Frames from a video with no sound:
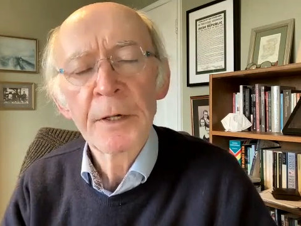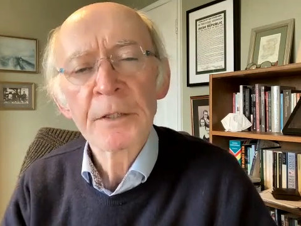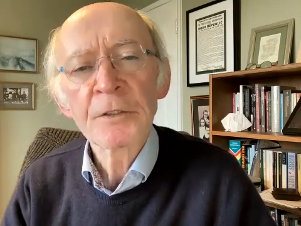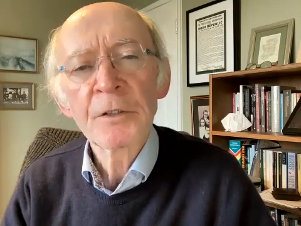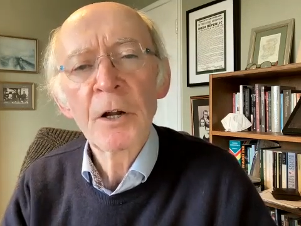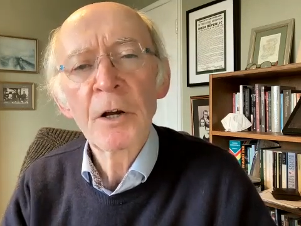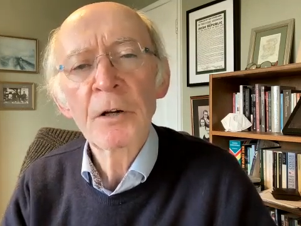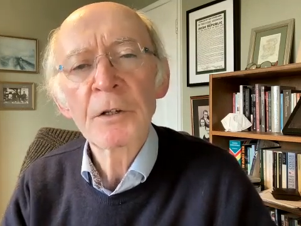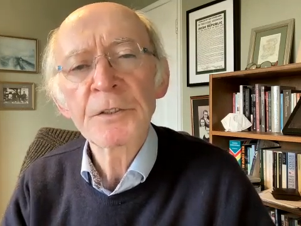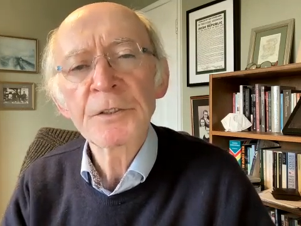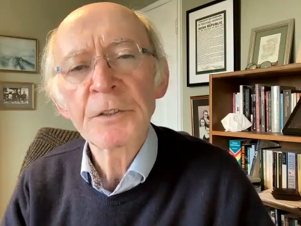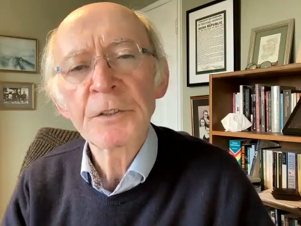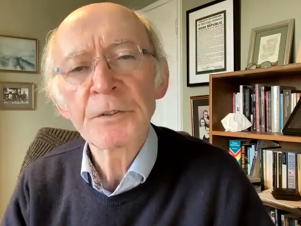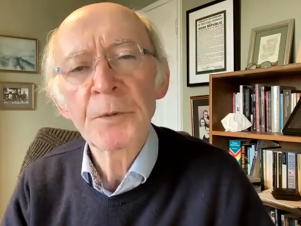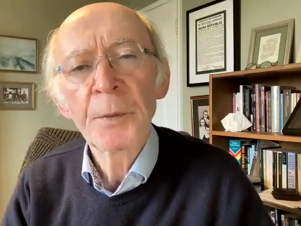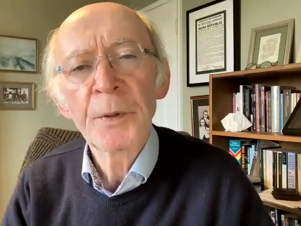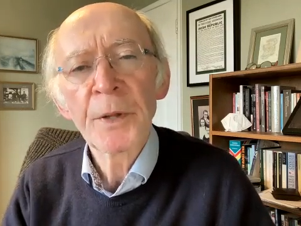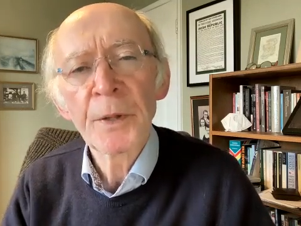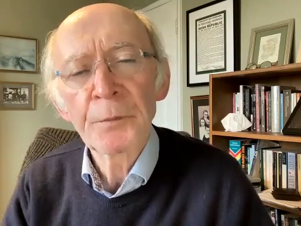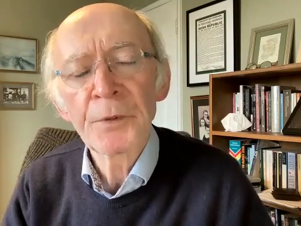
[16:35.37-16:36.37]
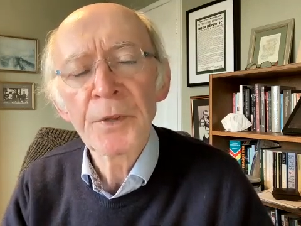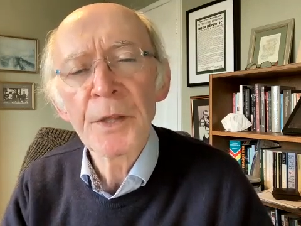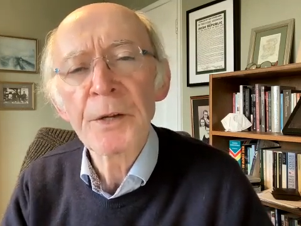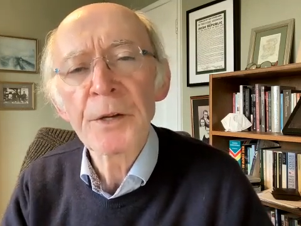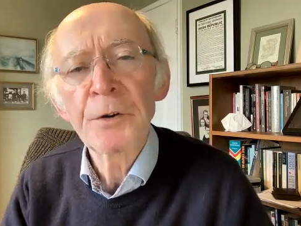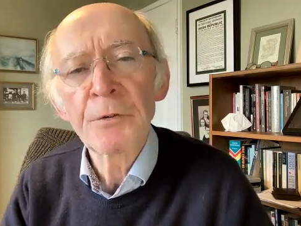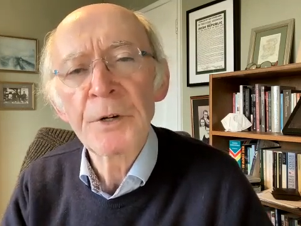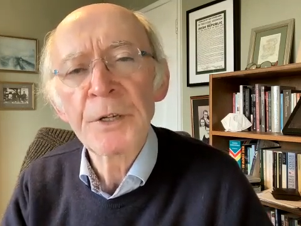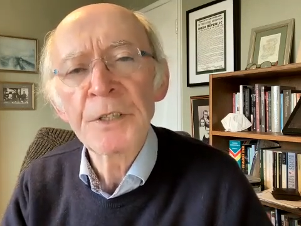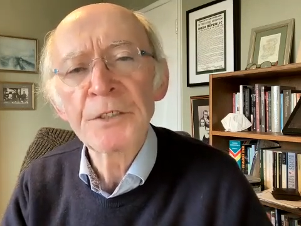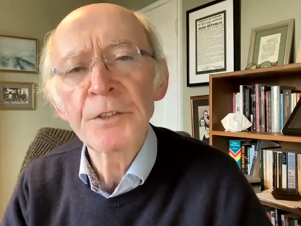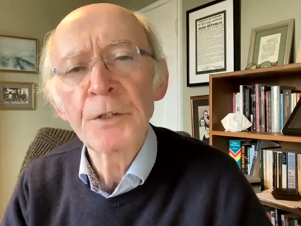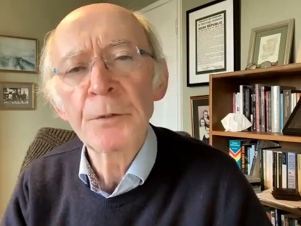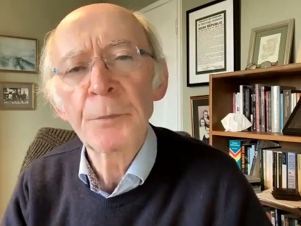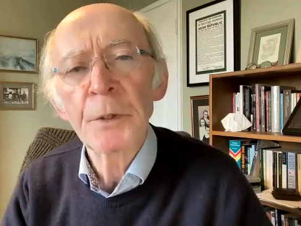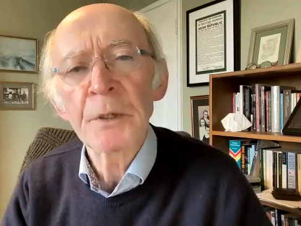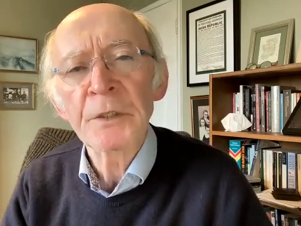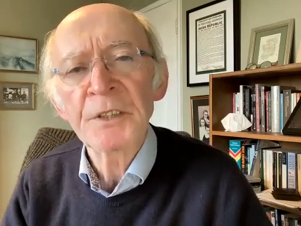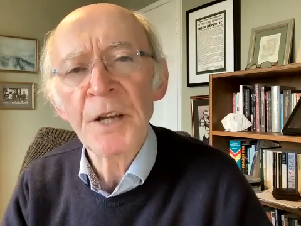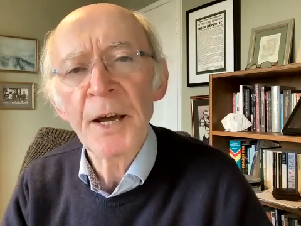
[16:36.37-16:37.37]
as long as it's within a
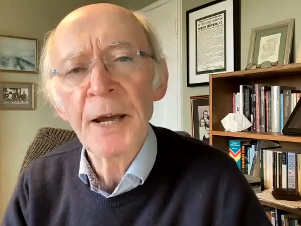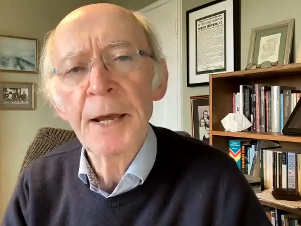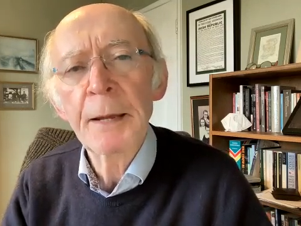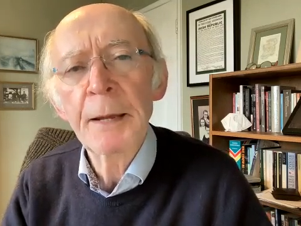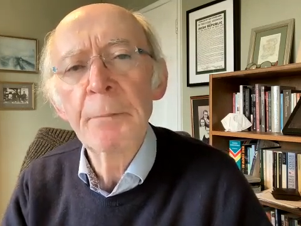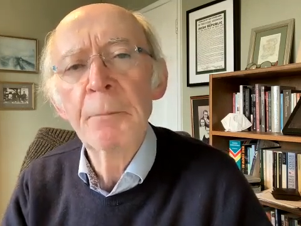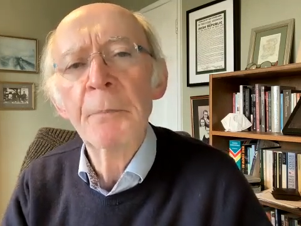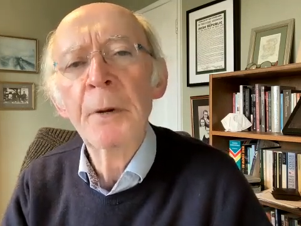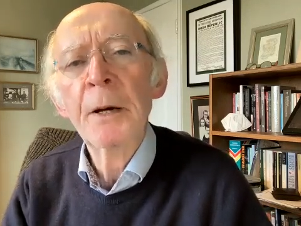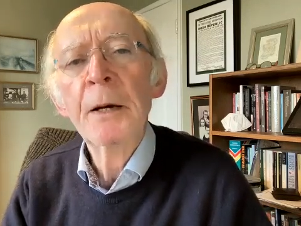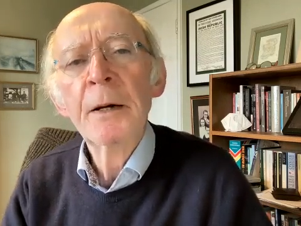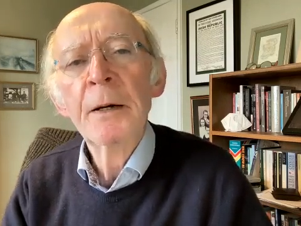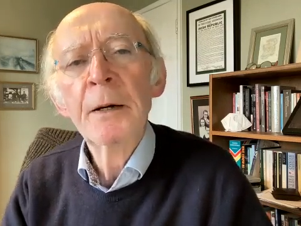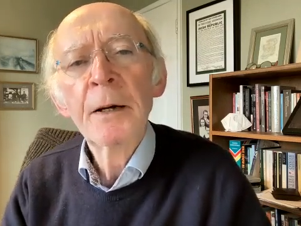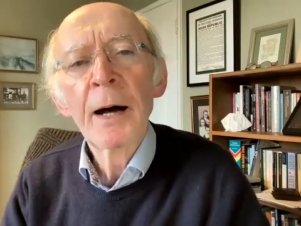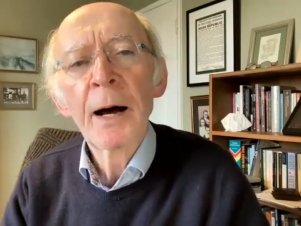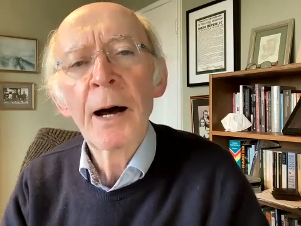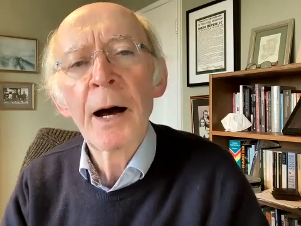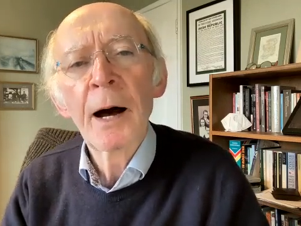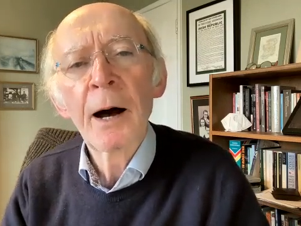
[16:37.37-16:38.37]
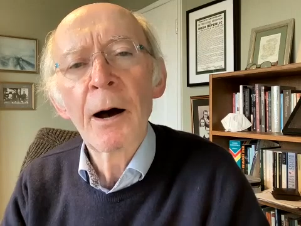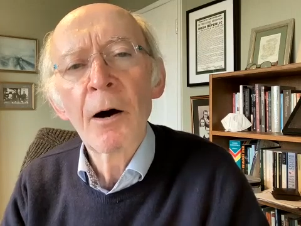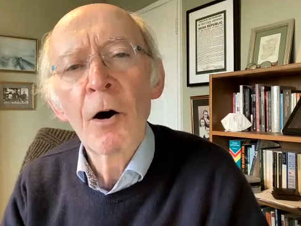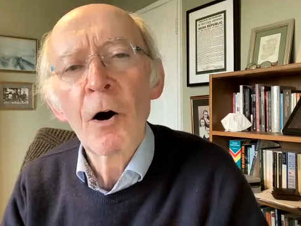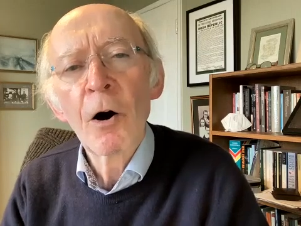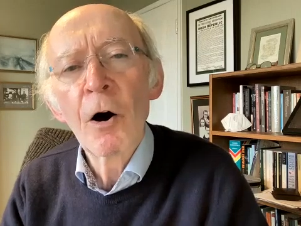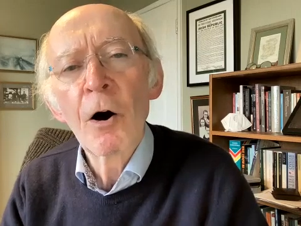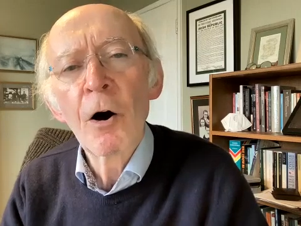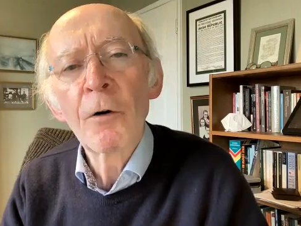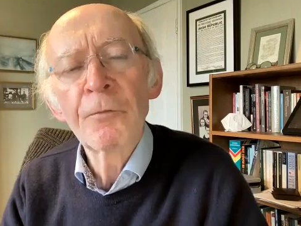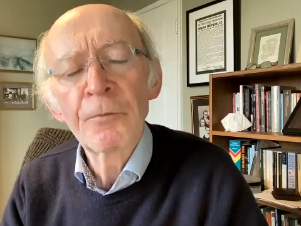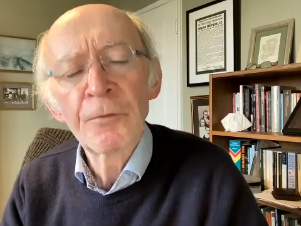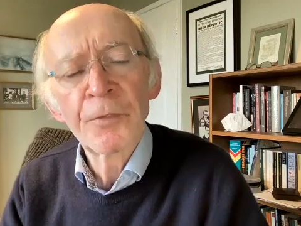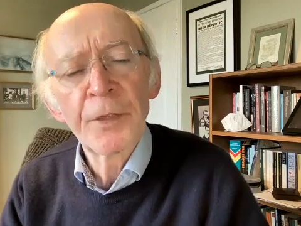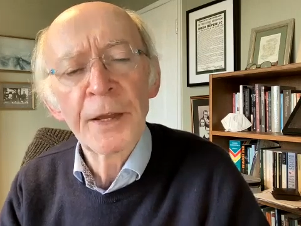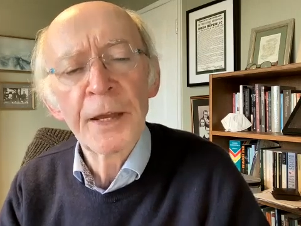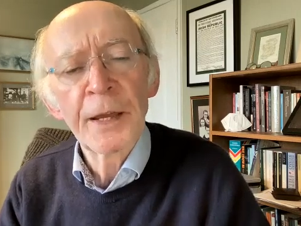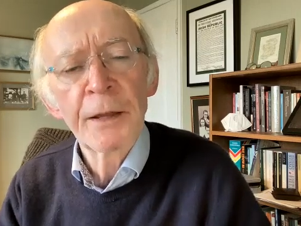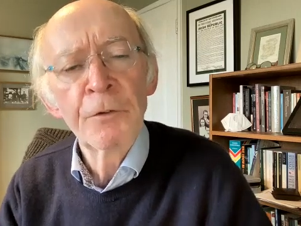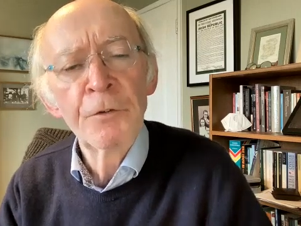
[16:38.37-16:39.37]
reasonable time of
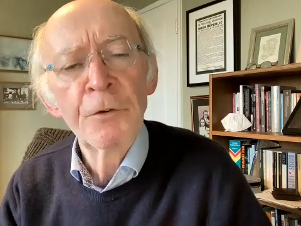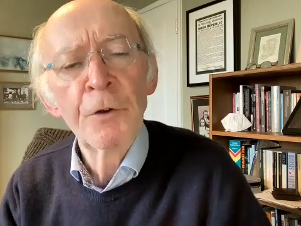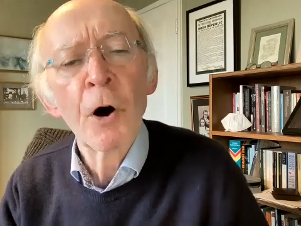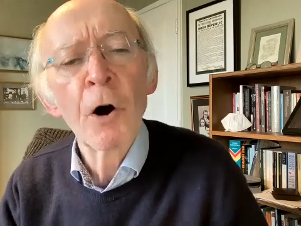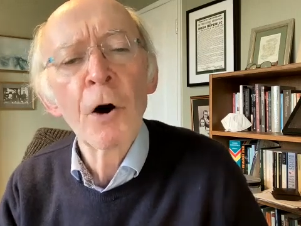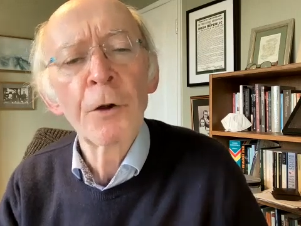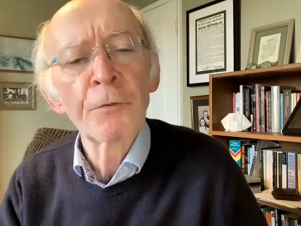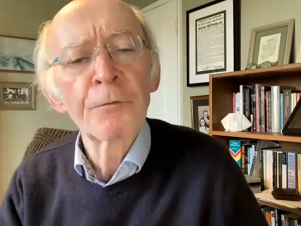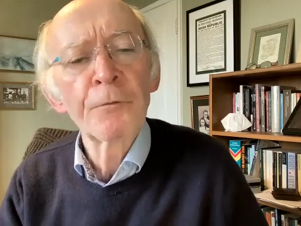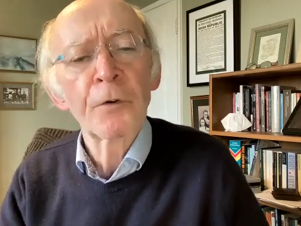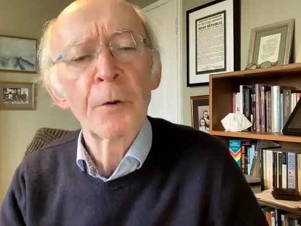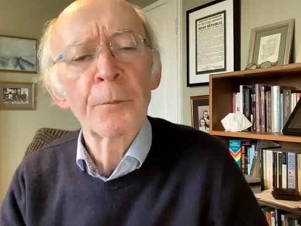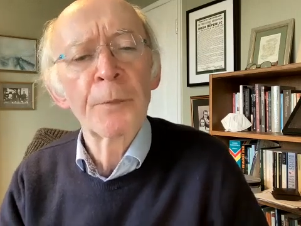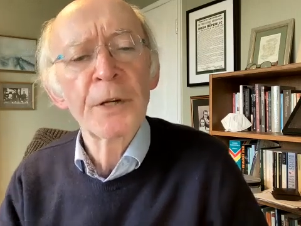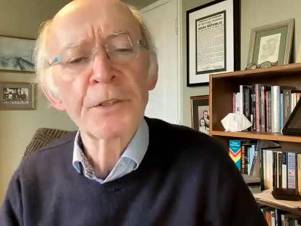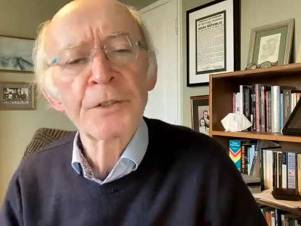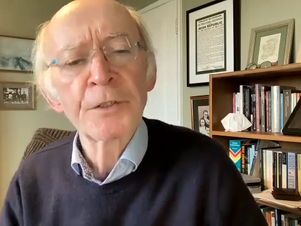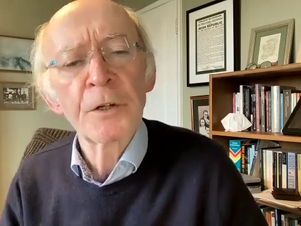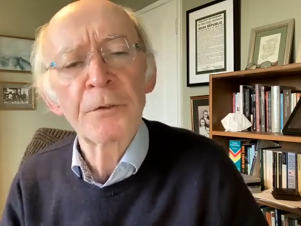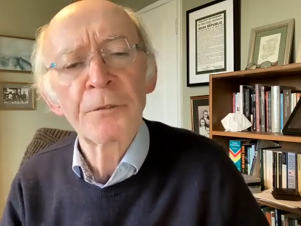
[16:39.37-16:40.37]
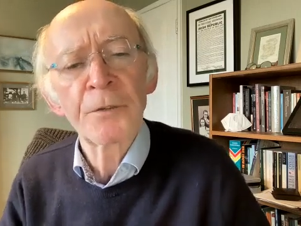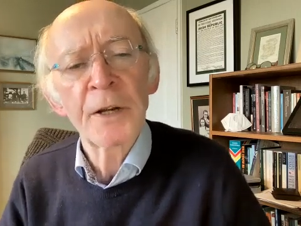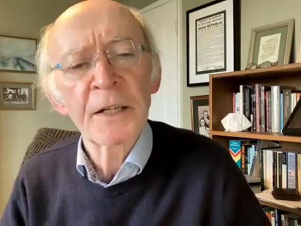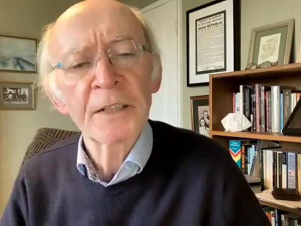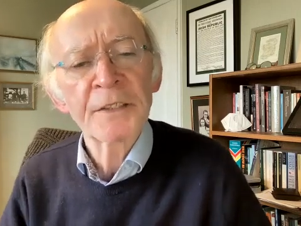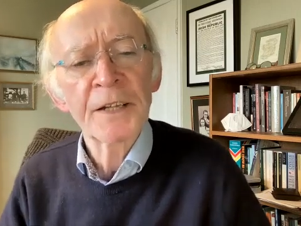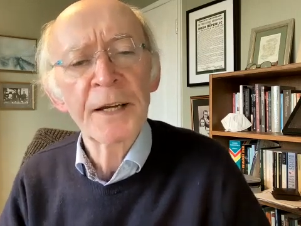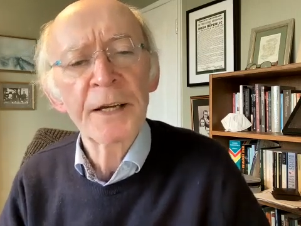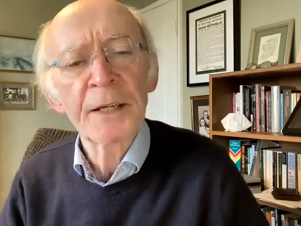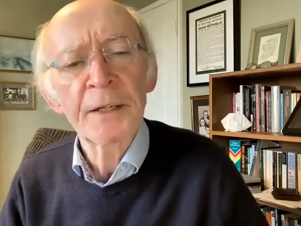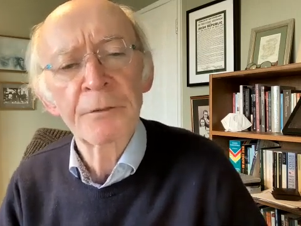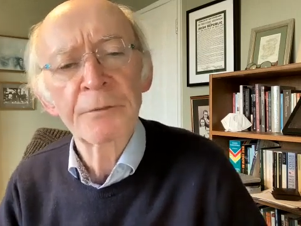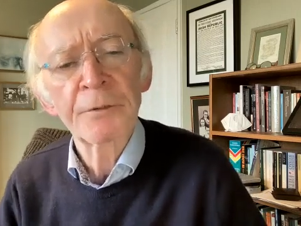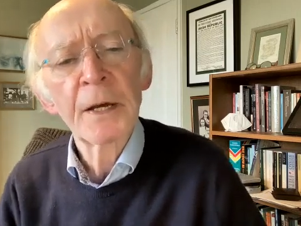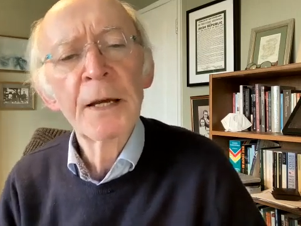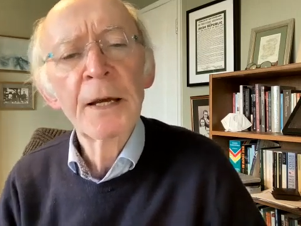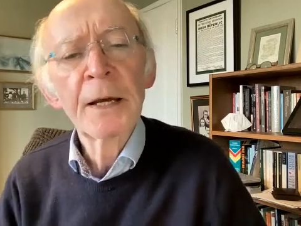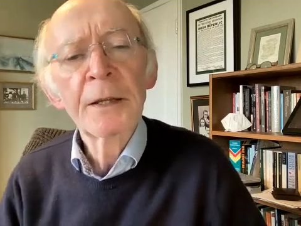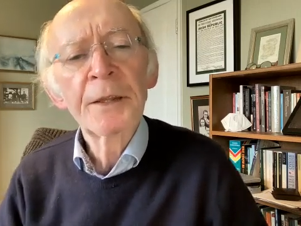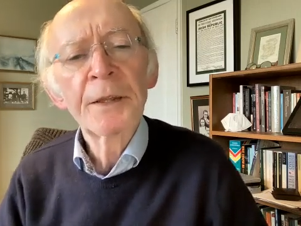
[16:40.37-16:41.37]
the non-formation of an executive,
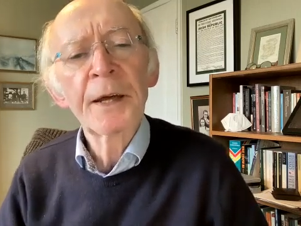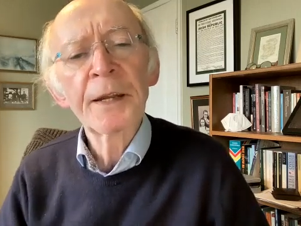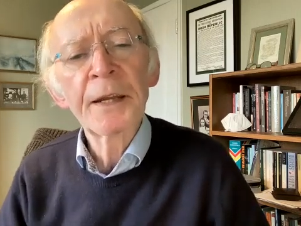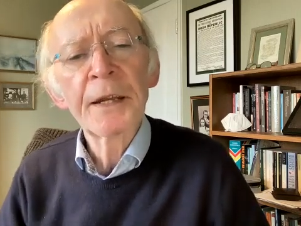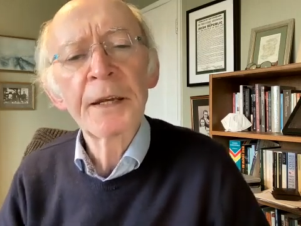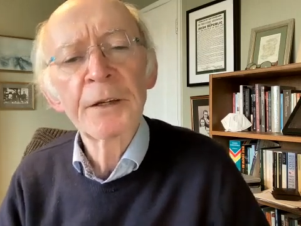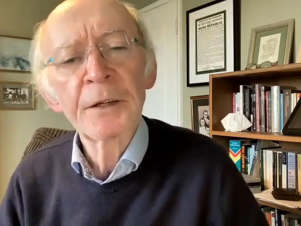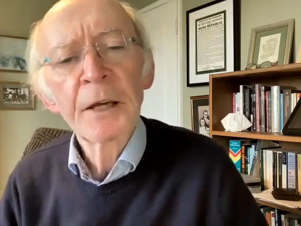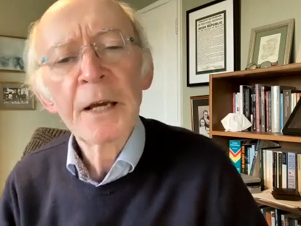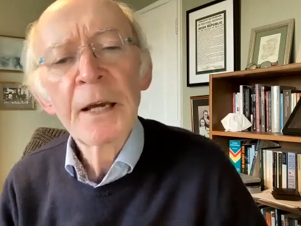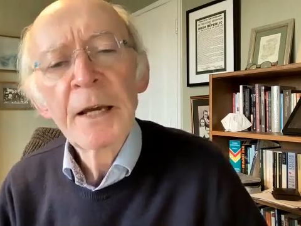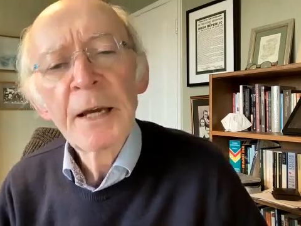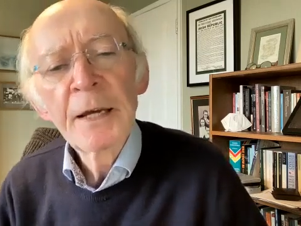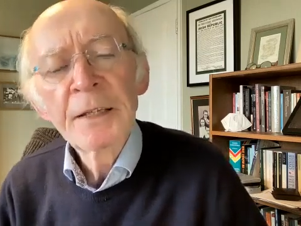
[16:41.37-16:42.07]
that he could.